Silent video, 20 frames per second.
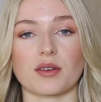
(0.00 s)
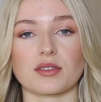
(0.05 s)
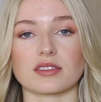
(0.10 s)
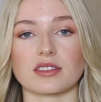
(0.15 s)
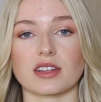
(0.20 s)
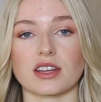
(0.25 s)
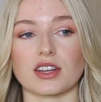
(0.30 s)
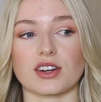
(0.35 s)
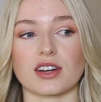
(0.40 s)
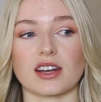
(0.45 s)
hours
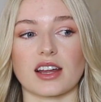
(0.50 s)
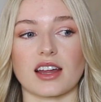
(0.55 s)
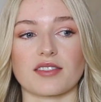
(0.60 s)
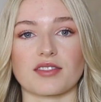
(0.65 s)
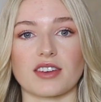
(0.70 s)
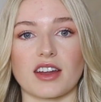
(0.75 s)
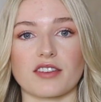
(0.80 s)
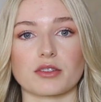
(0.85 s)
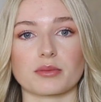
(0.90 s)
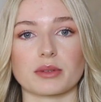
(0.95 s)
later and
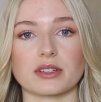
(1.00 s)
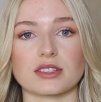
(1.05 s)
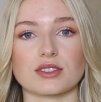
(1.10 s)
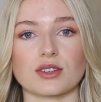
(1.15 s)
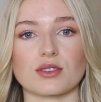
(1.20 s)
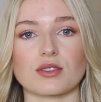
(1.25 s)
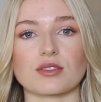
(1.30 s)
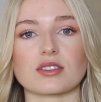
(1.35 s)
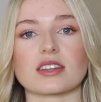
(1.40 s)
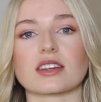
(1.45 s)
I've never been
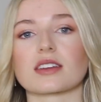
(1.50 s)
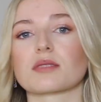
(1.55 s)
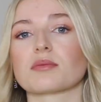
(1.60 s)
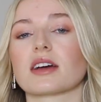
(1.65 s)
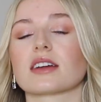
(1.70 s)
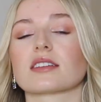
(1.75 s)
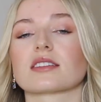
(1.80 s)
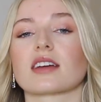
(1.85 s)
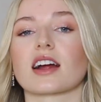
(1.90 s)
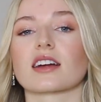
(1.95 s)
so sick in
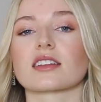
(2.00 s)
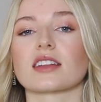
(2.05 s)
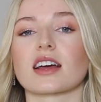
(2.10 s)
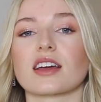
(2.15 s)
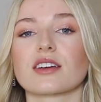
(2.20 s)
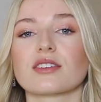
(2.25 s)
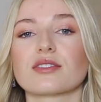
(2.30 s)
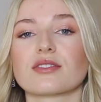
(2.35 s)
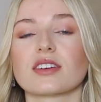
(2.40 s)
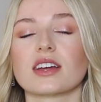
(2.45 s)
my entire
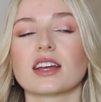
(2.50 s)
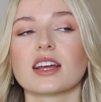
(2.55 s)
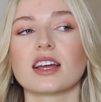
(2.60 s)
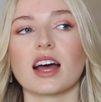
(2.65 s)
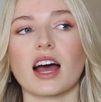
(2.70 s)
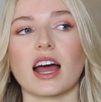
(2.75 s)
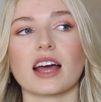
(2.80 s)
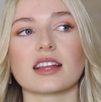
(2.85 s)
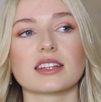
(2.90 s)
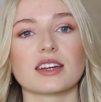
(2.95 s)
life.
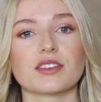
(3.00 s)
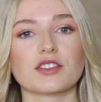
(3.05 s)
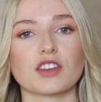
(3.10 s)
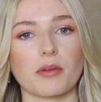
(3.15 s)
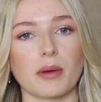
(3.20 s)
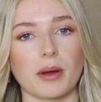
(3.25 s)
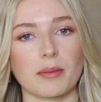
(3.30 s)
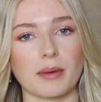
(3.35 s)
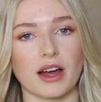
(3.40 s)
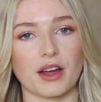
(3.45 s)
I lived
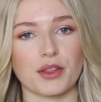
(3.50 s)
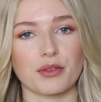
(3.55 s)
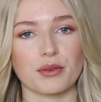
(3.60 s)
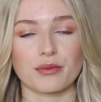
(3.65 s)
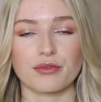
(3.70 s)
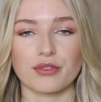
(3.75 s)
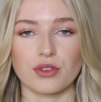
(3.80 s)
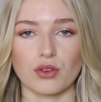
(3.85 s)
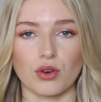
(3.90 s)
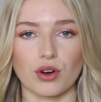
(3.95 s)
on my
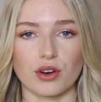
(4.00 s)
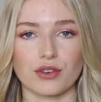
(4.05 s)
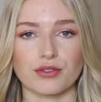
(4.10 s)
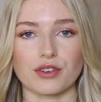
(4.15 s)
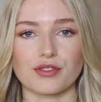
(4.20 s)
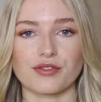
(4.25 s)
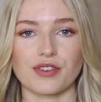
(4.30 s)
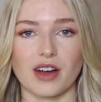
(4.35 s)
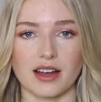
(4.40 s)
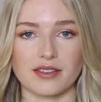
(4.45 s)
bathroom floor
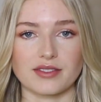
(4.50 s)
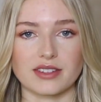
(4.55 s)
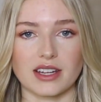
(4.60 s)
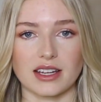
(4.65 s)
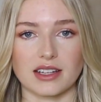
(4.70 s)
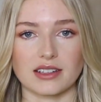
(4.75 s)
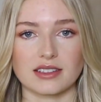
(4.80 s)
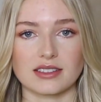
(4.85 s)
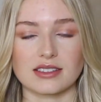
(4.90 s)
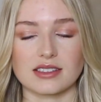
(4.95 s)
for five
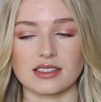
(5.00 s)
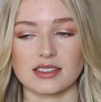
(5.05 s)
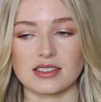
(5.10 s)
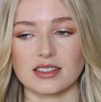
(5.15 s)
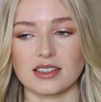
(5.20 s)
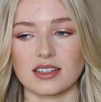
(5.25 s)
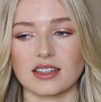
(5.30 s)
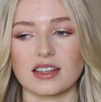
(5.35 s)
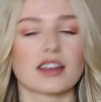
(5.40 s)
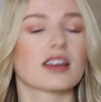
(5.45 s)
days.
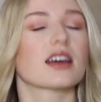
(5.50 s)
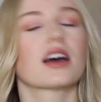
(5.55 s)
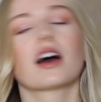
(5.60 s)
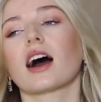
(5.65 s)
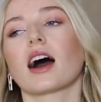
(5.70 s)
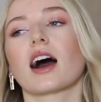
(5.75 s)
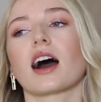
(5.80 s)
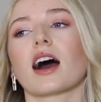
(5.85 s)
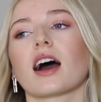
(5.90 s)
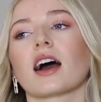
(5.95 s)

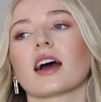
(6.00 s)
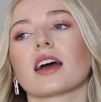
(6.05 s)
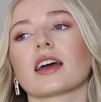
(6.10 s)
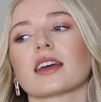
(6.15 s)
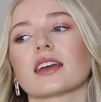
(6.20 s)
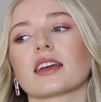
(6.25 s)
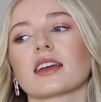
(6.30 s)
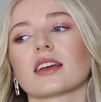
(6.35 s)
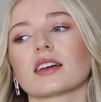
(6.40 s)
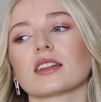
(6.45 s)

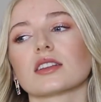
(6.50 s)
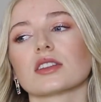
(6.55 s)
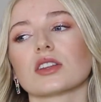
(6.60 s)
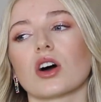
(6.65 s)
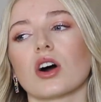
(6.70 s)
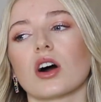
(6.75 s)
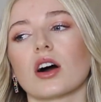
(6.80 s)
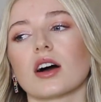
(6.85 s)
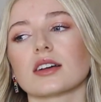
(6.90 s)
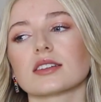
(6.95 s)
I
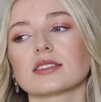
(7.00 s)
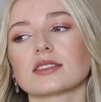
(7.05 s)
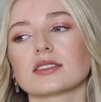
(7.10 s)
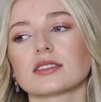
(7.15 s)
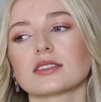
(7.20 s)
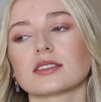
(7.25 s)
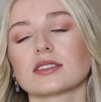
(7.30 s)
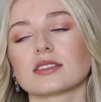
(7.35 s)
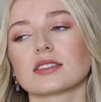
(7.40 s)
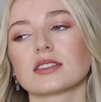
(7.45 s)

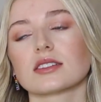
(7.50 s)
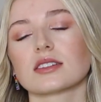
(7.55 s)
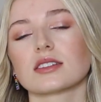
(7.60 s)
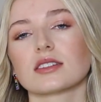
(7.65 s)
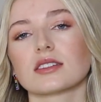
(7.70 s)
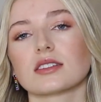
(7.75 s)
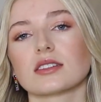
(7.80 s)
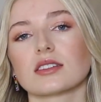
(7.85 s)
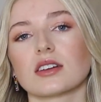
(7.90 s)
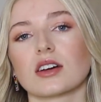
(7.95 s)
lost
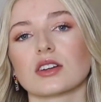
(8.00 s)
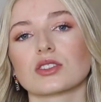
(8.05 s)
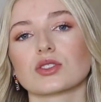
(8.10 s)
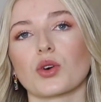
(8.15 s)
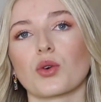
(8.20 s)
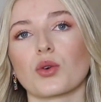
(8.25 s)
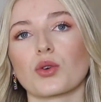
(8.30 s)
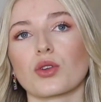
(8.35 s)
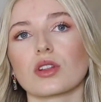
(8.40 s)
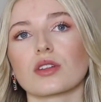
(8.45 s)
a
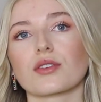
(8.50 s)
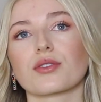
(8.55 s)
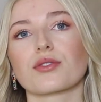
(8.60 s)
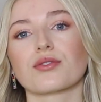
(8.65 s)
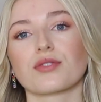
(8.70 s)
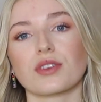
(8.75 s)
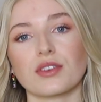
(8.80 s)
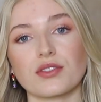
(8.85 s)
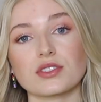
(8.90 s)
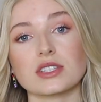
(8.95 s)
total of
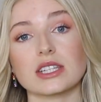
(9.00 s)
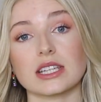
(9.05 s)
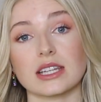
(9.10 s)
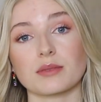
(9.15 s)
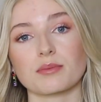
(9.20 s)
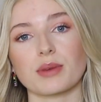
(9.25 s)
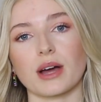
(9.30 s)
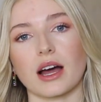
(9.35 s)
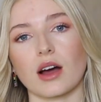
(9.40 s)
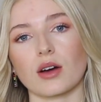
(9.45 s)

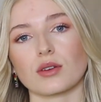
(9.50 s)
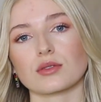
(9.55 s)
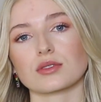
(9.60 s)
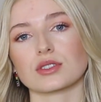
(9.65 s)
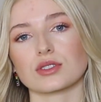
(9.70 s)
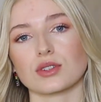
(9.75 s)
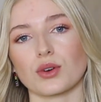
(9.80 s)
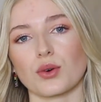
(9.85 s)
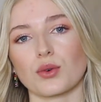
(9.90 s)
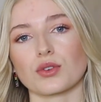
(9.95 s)
15
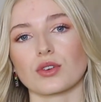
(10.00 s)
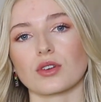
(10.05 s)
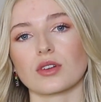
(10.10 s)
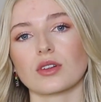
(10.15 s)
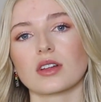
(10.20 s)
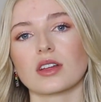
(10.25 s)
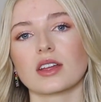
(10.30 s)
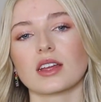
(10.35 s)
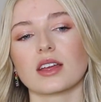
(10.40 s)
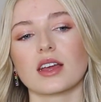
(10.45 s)
pounds
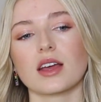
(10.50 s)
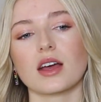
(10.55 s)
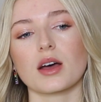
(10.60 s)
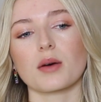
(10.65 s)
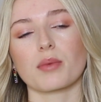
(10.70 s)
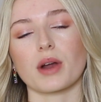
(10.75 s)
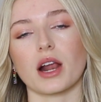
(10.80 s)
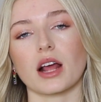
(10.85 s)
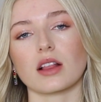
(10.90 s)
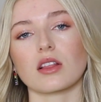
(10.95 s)
total,
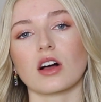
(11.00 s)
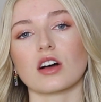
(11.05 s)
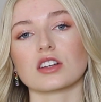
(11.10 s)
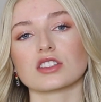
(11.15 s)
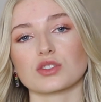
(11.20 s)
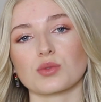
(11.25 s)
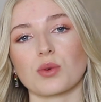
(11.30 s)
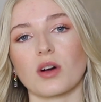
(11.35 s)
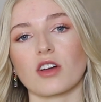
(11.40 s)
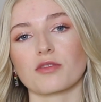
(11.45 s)
but I
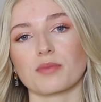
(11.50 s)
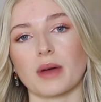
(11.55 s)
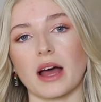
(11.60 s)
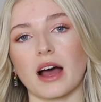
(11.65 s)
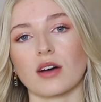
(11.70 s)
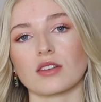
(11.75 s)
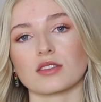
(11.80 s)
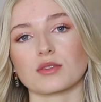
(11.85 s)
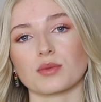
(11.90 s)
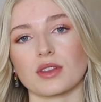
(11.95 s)
lost 12
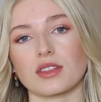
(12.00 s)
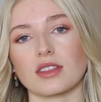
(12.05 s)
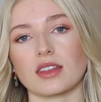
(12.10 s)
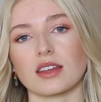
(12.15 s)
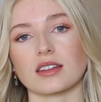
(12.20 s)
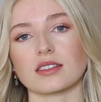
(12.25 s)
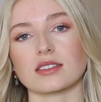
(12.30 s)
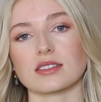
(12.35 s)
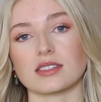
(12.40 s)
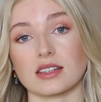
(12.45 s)
pounds
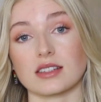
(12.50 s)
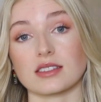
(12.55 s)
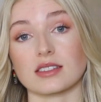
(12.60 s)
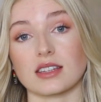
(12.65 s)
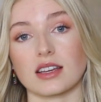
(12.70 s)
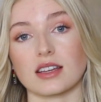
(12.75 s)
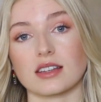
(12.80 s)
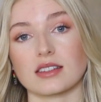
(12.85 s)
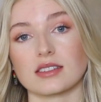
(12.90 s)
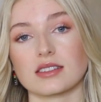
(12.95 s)
within six
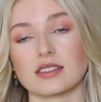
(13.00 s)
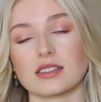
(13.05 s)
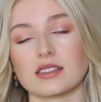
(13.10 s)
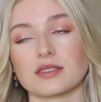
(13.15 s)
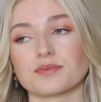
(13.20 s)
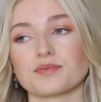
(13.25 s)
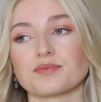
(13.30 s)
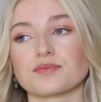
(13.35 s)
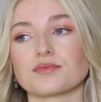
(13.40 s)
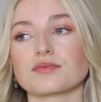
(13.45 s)

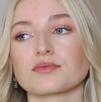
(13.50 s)
days.